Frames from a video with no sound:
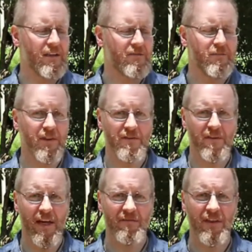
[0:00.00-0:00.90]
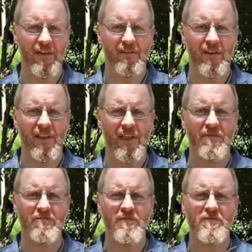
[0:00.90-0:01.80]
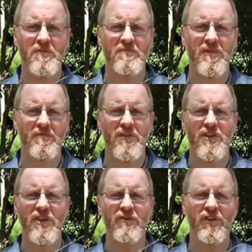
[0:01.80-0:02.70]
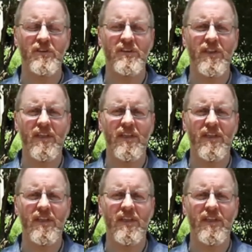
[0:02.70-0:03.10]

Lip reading: because of the heavier limb material,